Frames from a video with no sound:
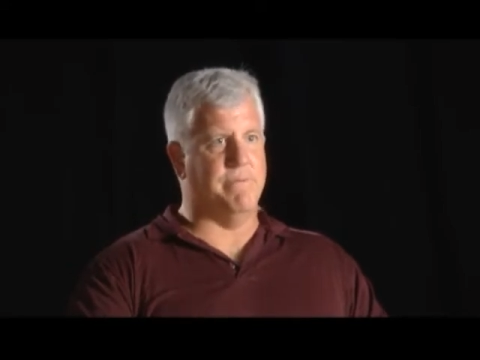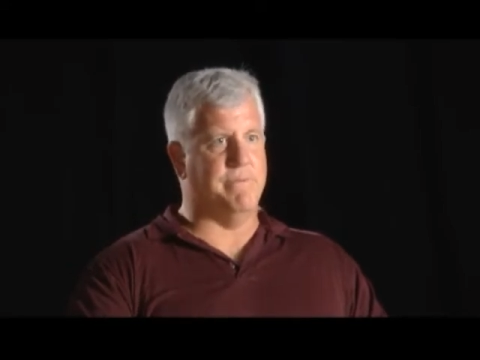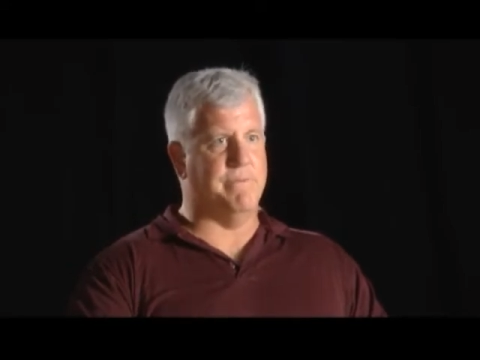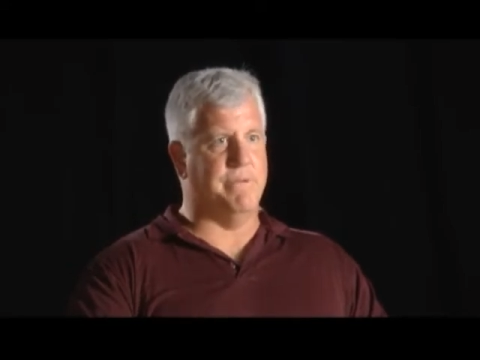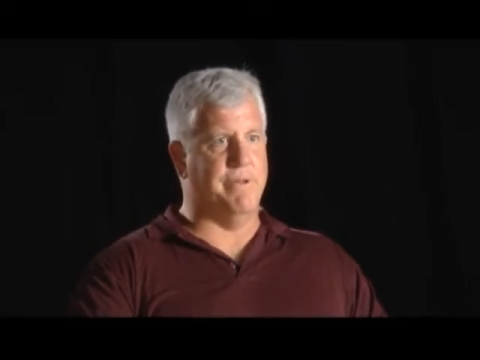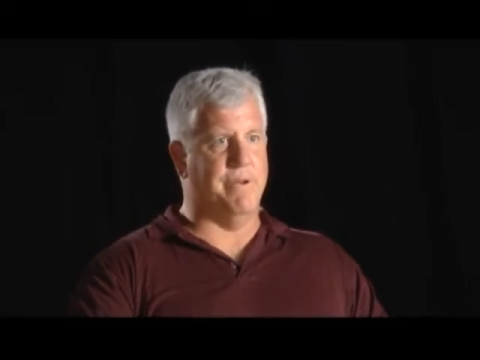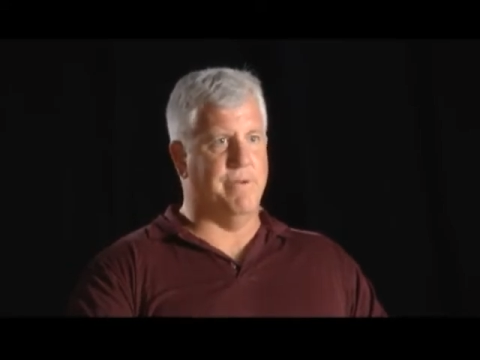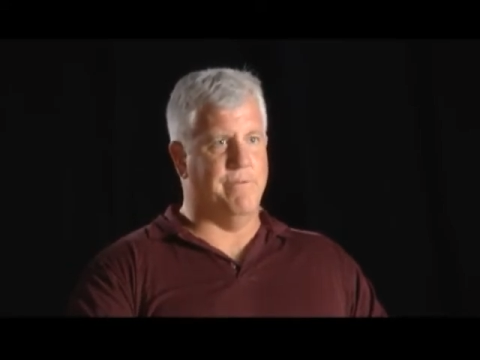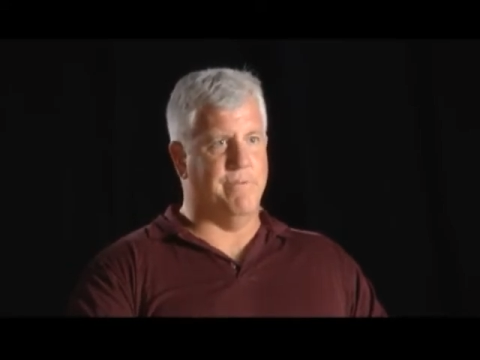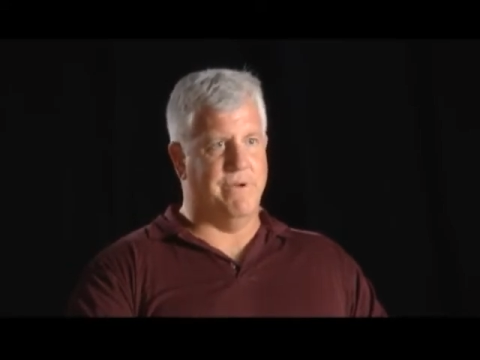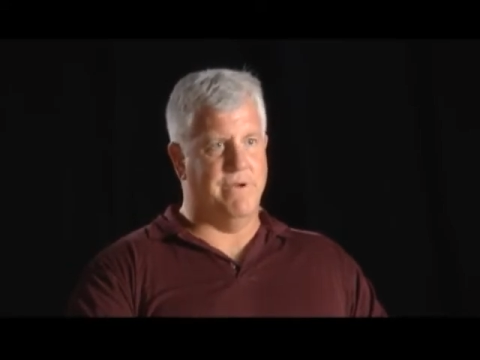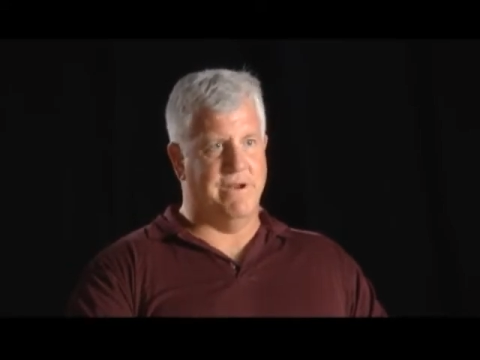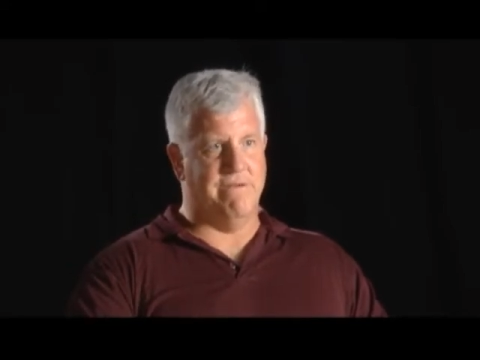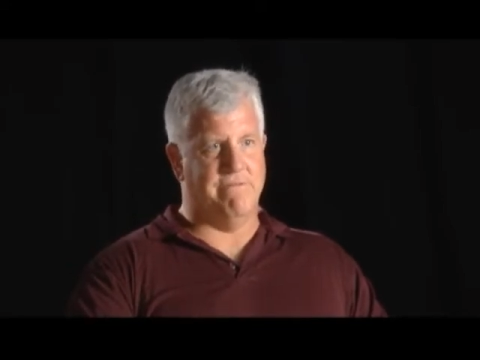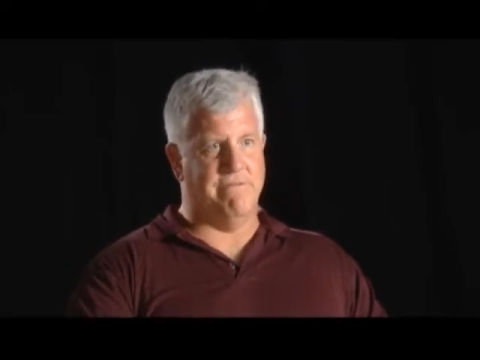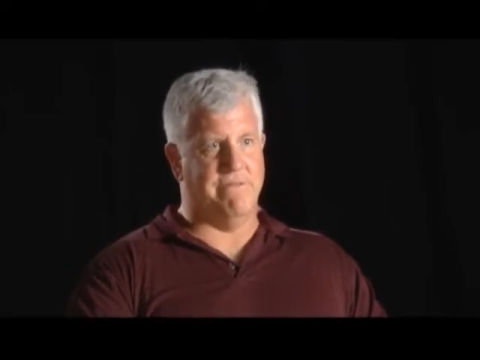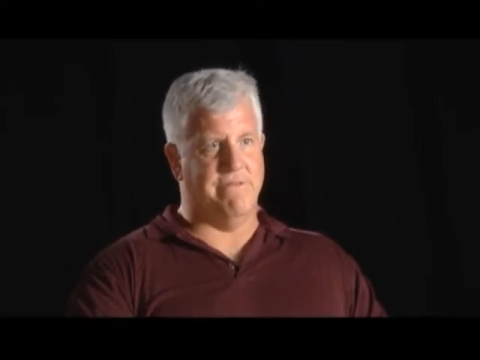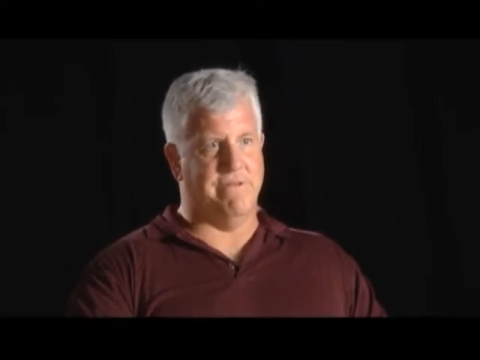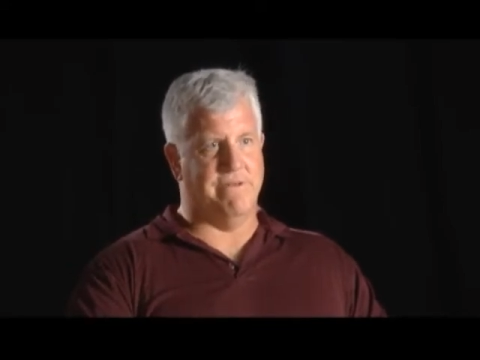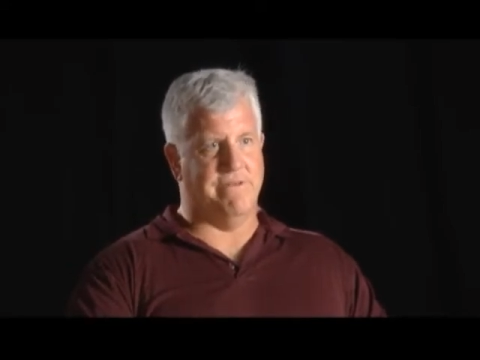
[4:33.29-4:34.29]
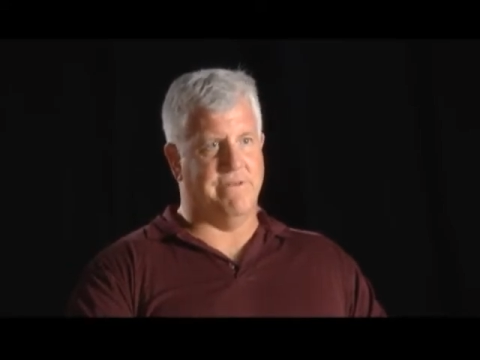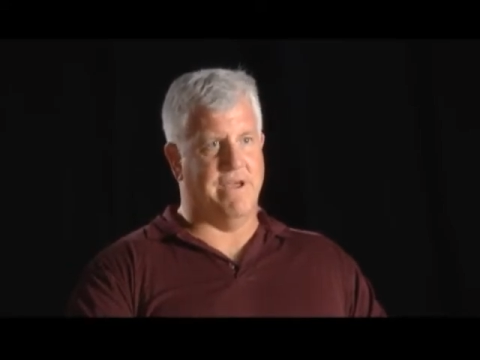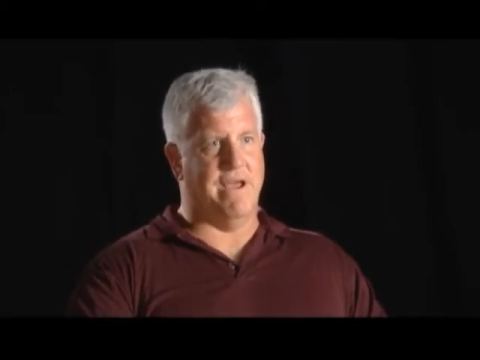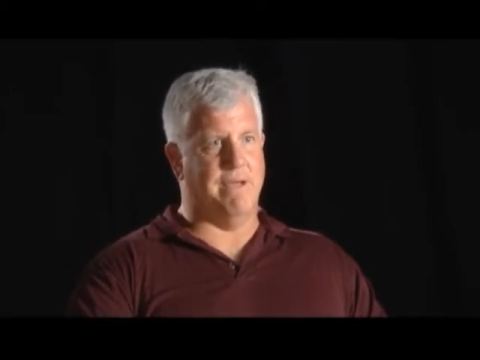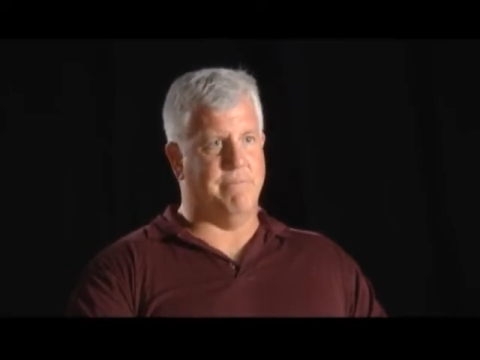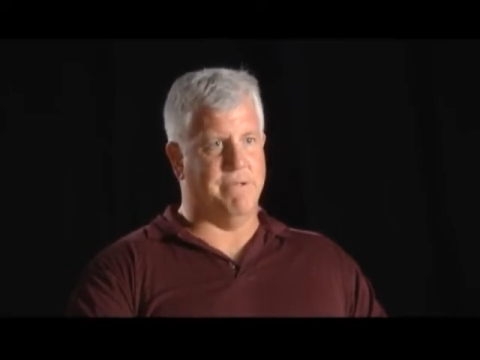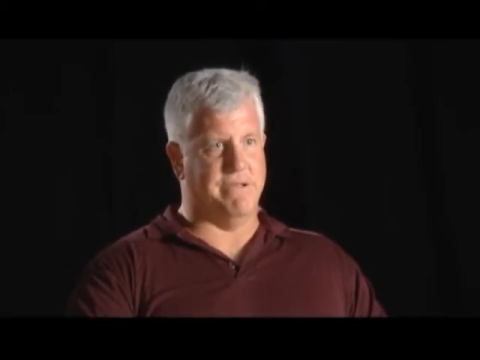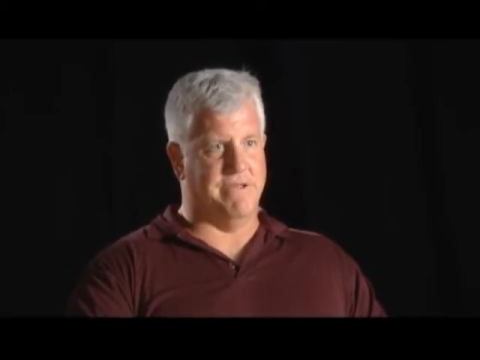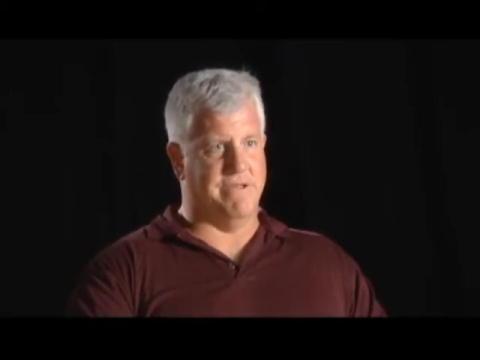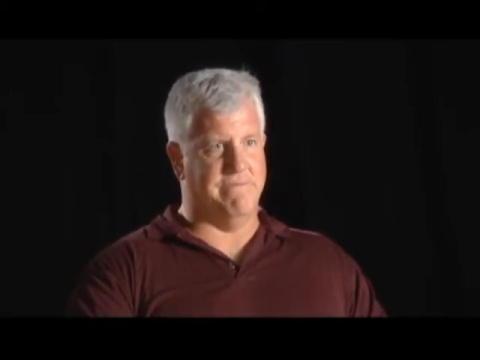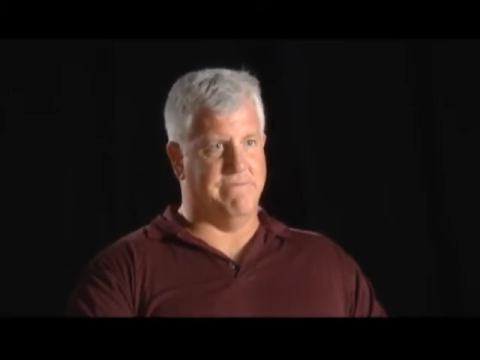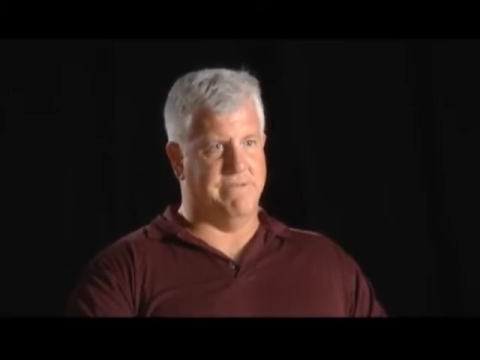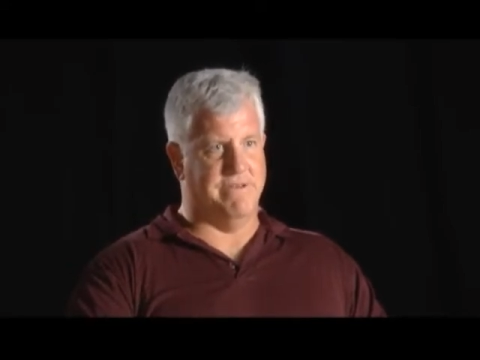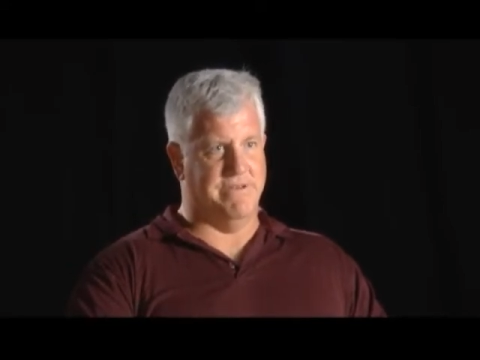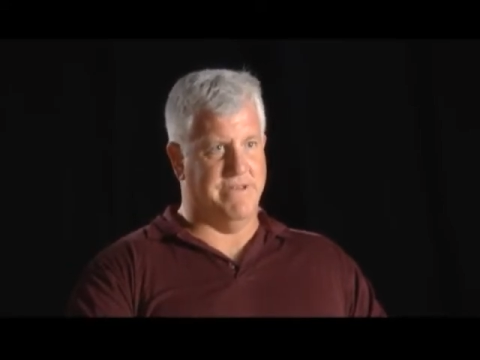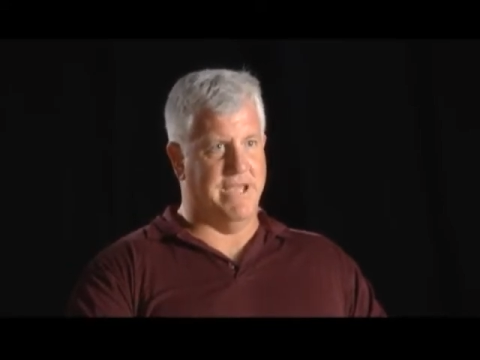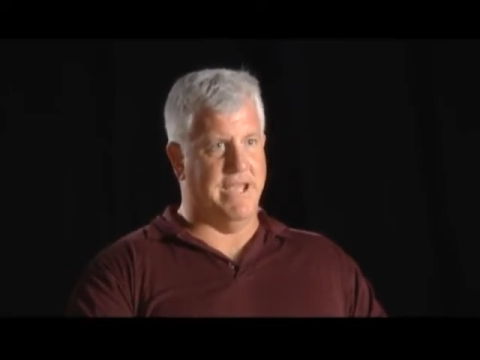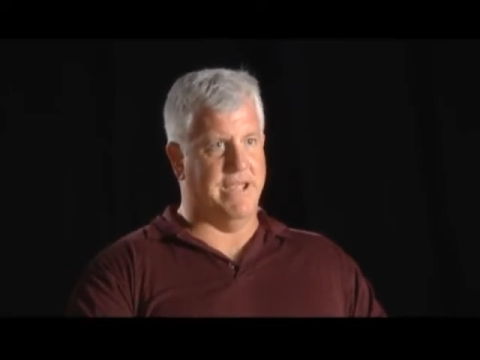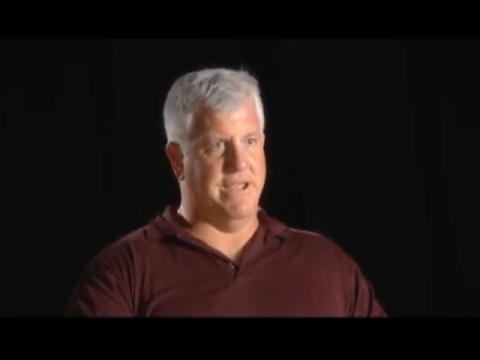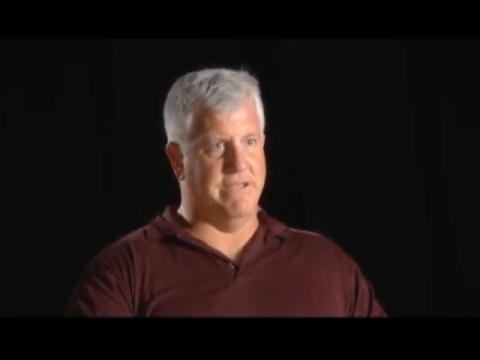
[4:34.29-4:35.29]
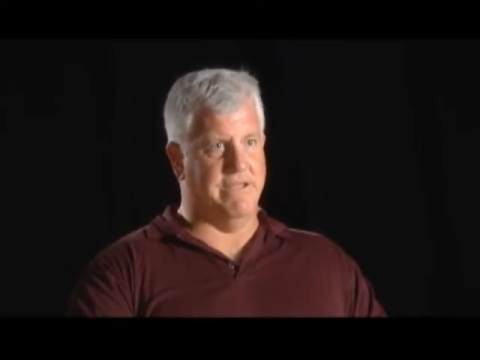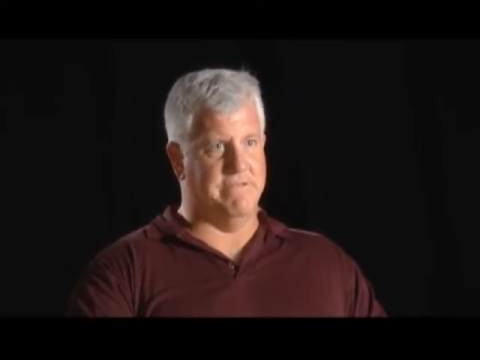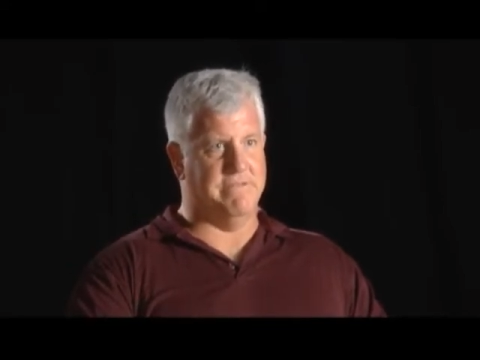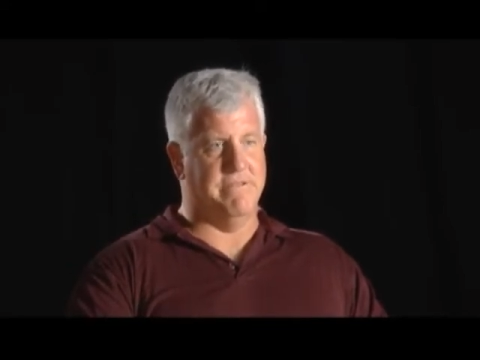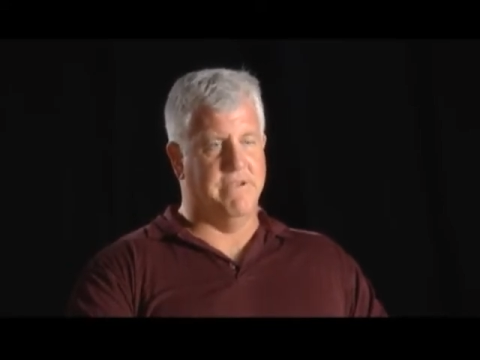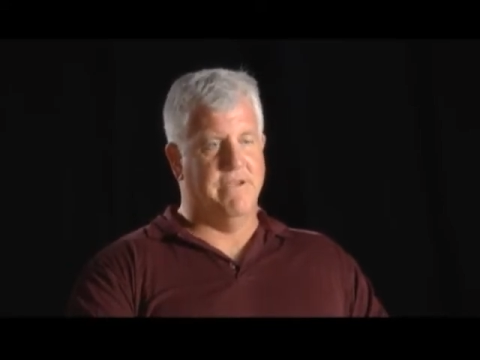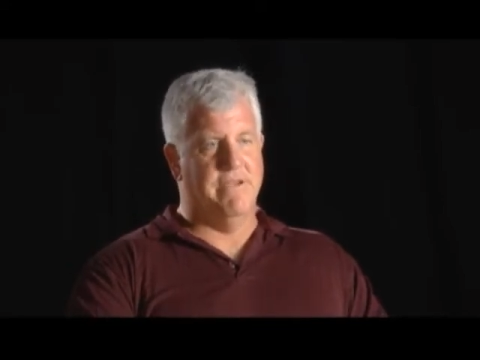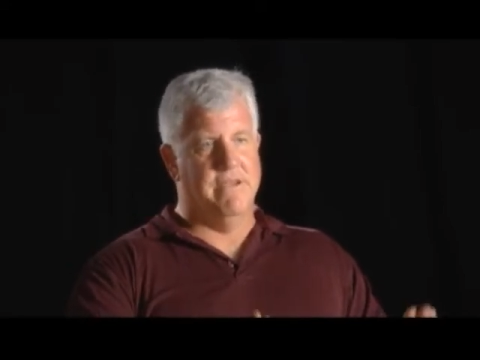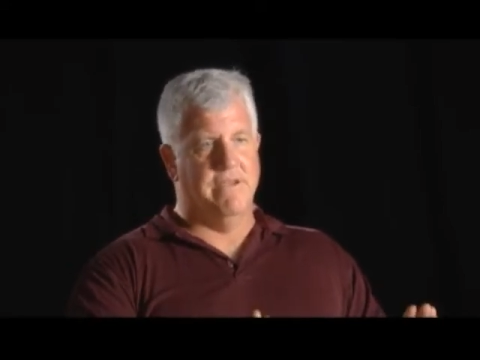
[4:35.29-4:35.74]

you know, whatever the topic of the day is,